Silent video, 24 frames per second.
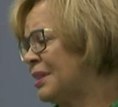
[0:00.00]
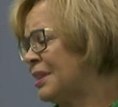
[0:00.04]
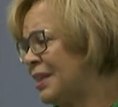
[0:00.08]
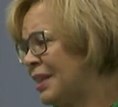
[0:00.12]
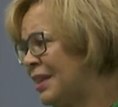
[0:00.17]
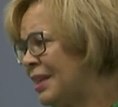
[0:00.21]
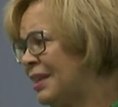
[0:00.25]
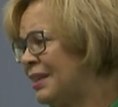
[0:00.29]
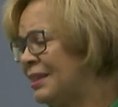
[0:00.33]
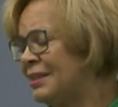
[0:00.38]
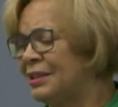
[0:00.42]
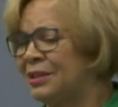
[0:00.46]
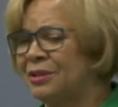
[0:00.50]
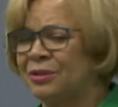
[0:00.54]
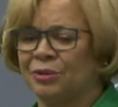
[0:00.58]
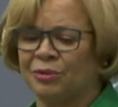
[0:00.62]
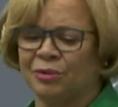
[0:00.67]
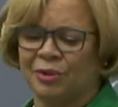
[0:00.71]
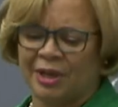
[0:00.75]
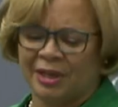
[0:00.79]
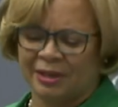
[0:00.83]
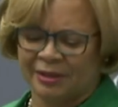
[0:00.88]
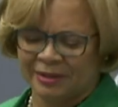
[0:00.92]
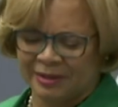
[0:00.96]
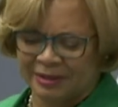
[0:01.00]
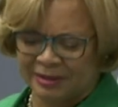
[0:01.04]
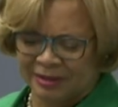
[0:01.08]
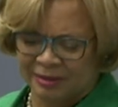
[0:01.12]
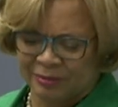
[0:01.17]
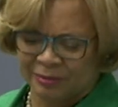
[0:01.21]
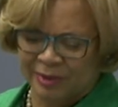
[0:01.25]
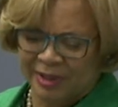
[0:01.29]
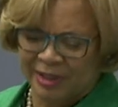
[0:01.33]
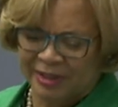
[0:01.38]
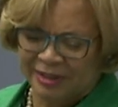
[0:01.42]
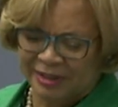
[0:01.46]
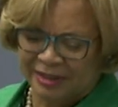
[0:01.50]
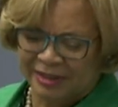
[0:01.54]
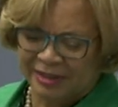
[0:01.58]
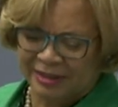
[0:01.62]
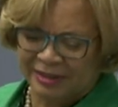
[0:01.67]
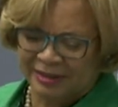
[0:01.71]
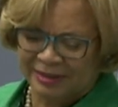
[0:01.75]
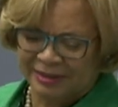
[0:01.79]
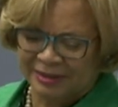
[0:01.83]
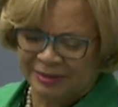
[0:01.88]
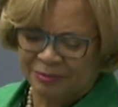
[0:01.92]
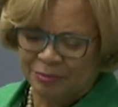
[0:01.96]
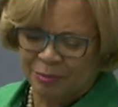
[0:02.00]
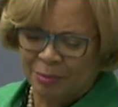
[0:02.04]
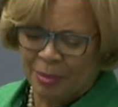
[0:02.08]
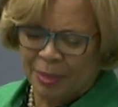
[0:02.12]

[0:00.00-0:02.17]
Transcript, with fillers: again to our residents.